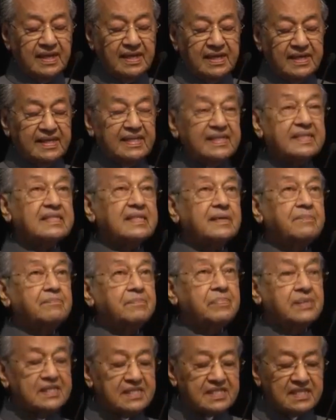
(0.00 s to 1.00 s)
is a
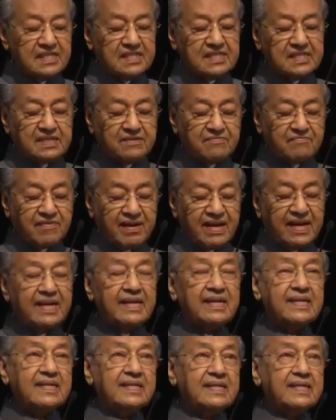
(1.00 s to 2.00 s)

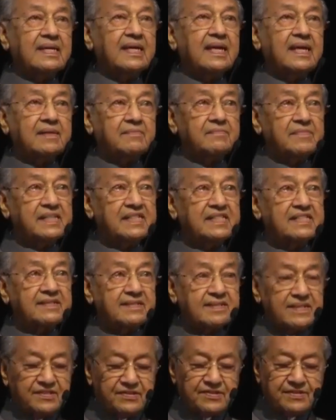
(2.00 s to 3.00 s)
business-friendly
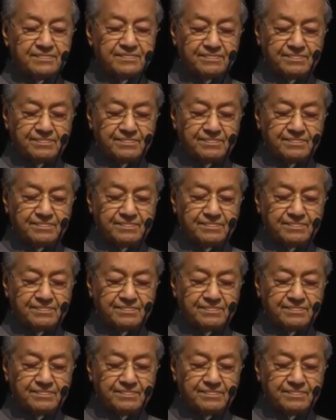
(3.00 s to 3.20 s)
administration.